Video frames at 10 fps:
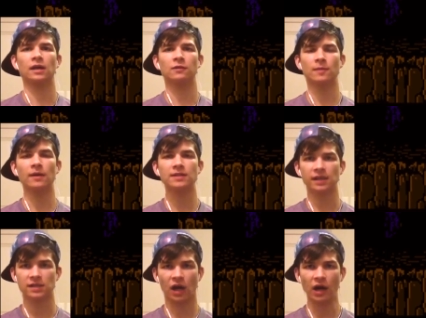He was about to
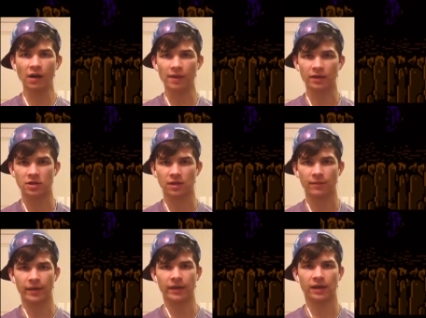like tongue me or
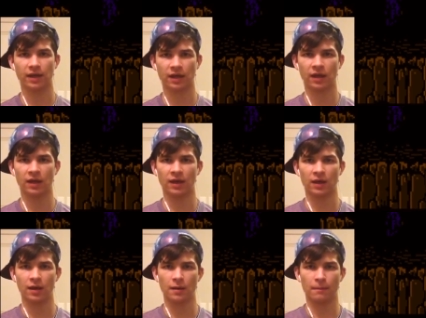something,
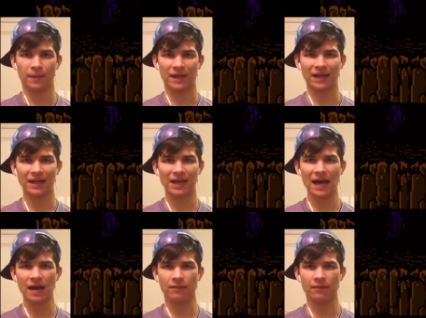but I got